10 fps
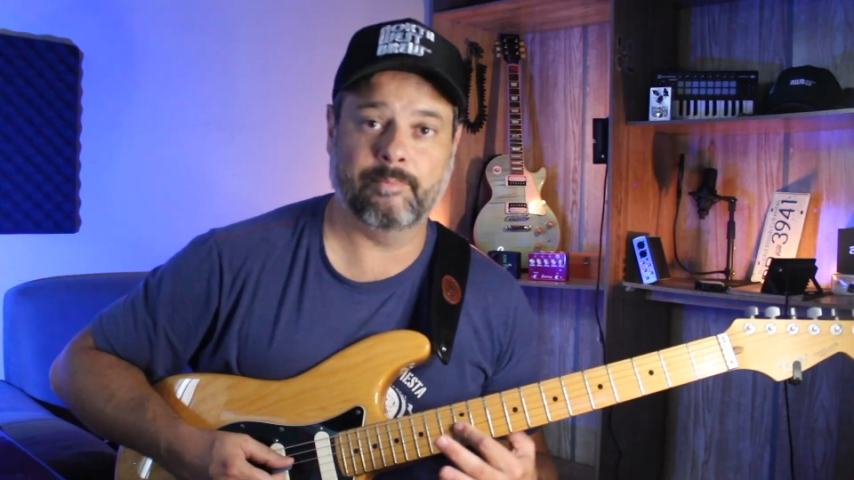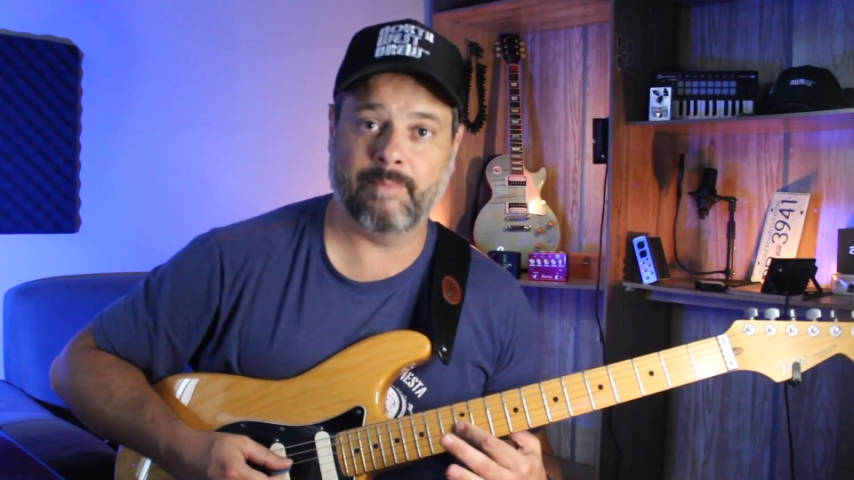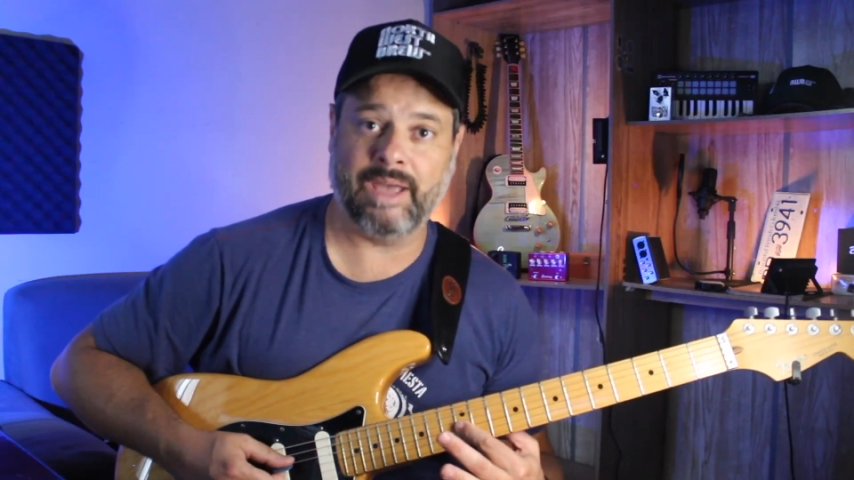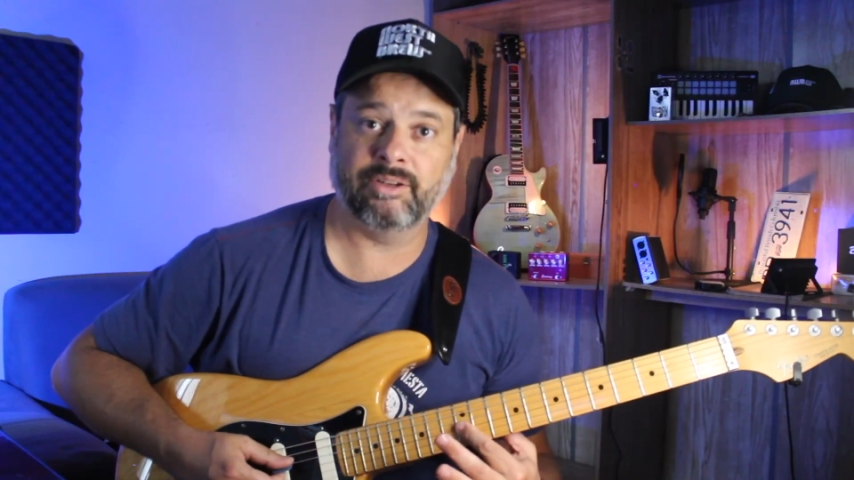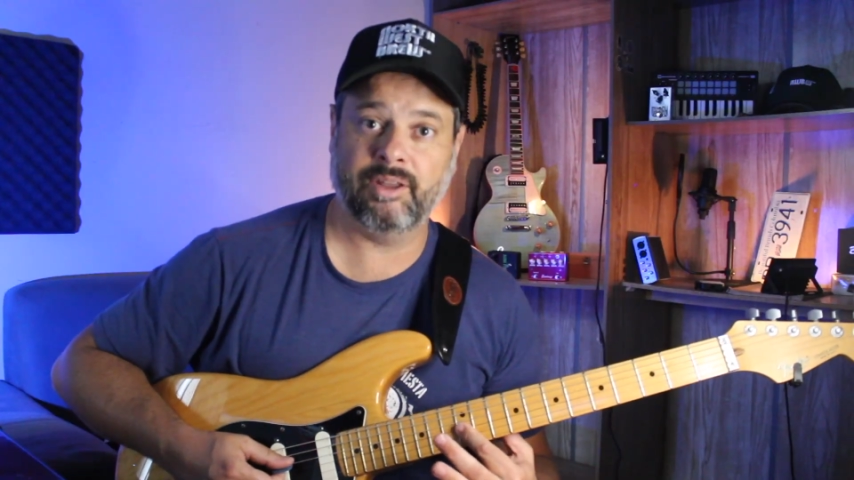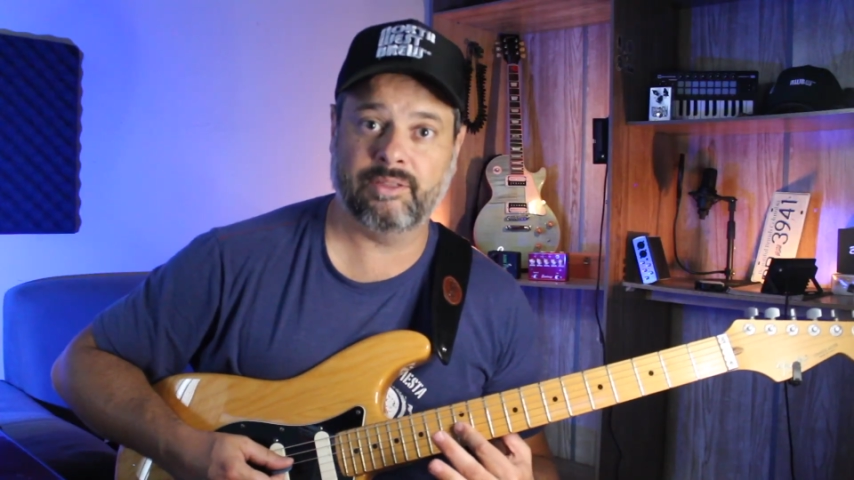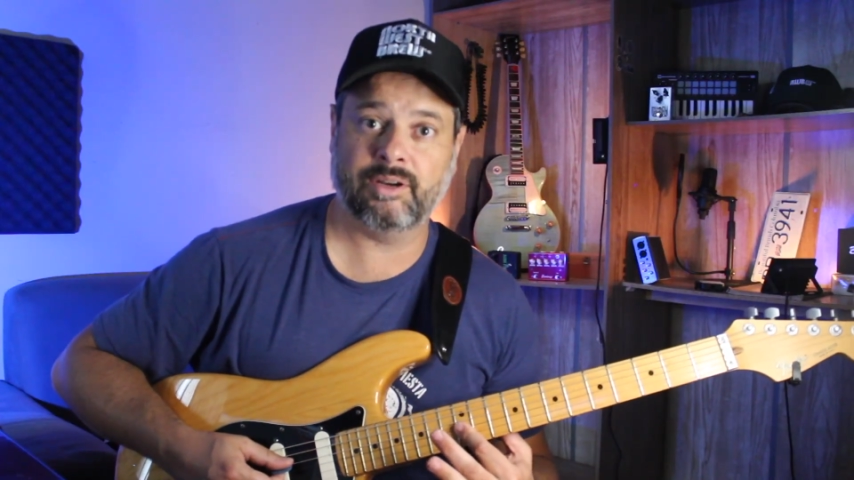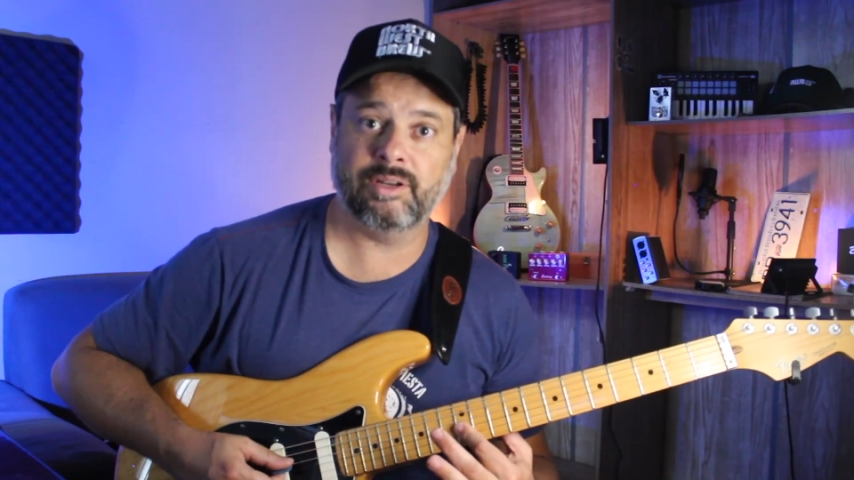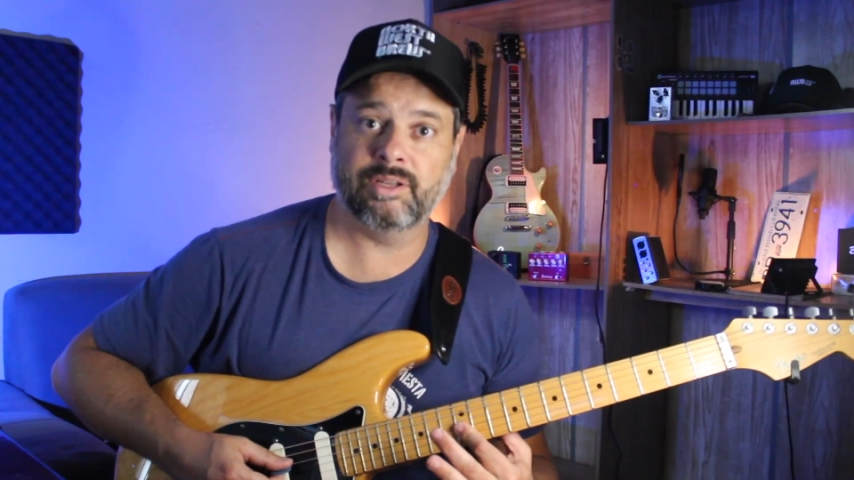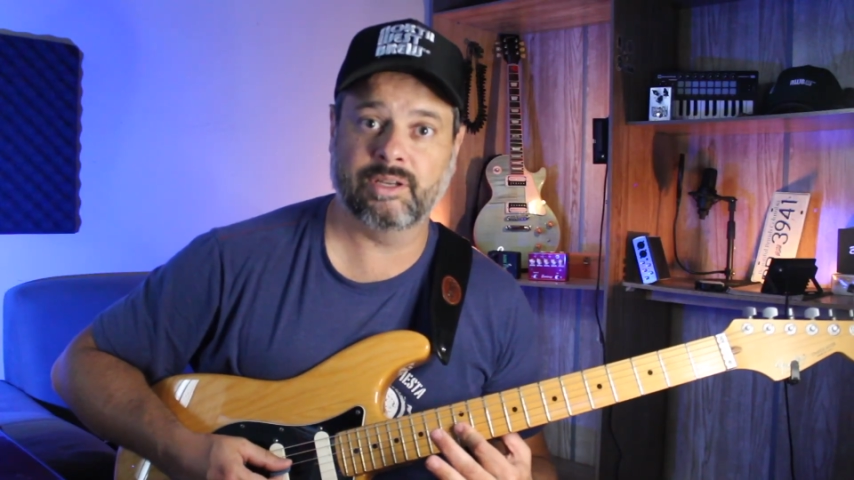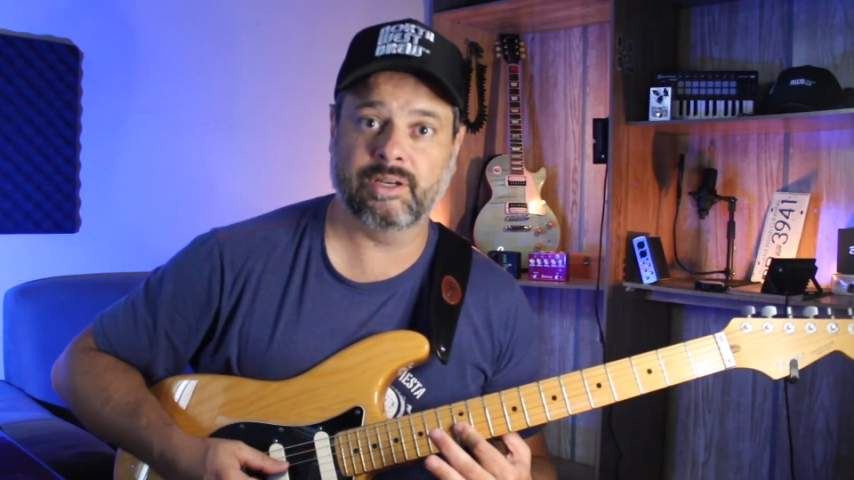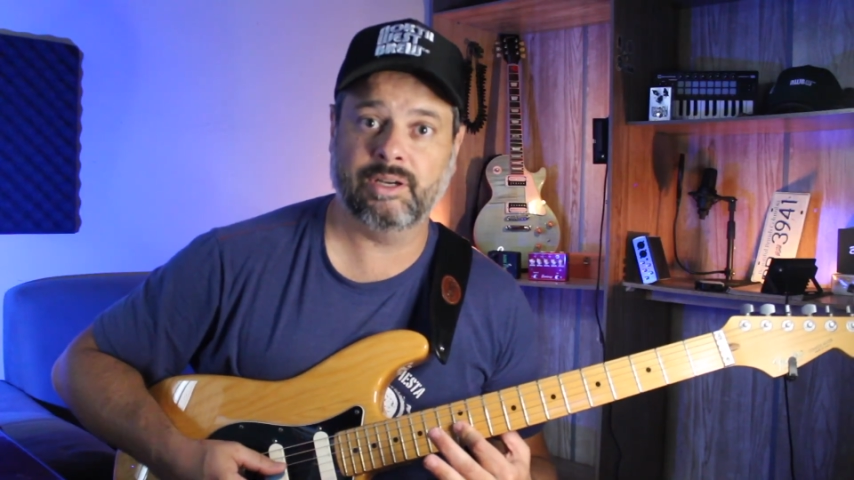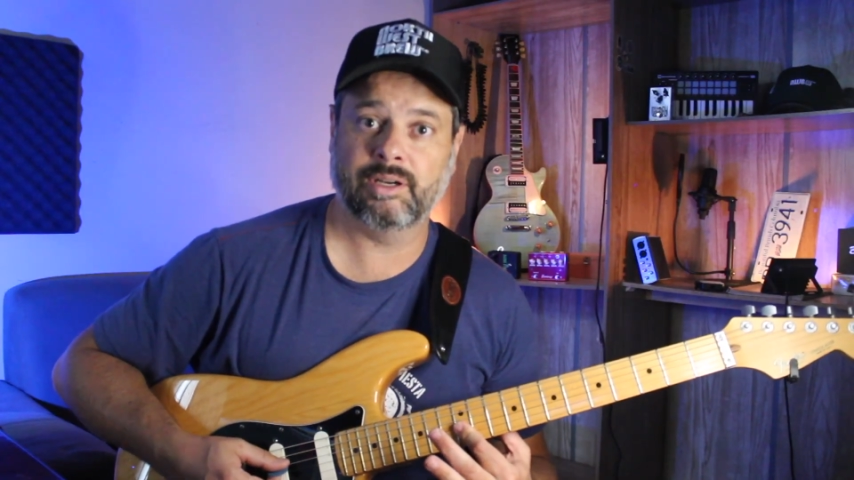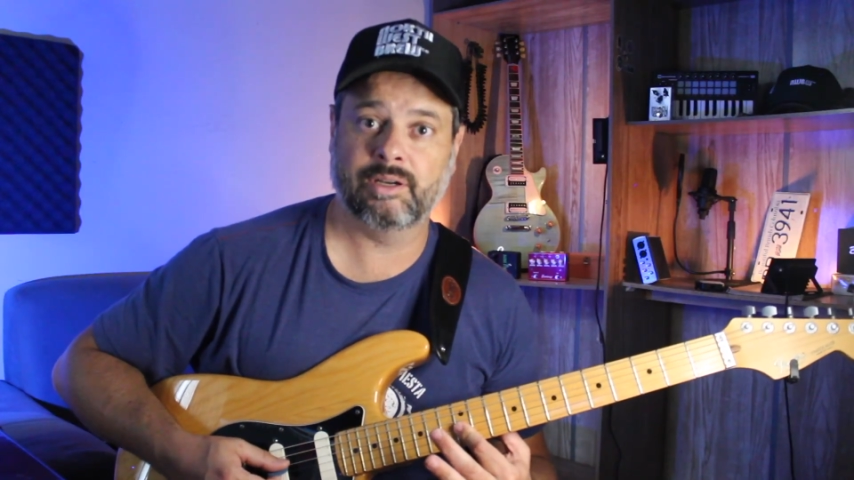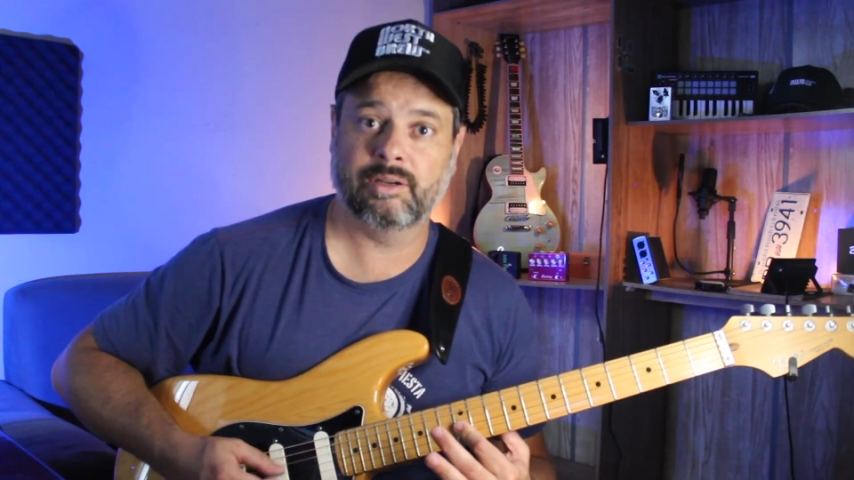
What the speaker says: minor third here,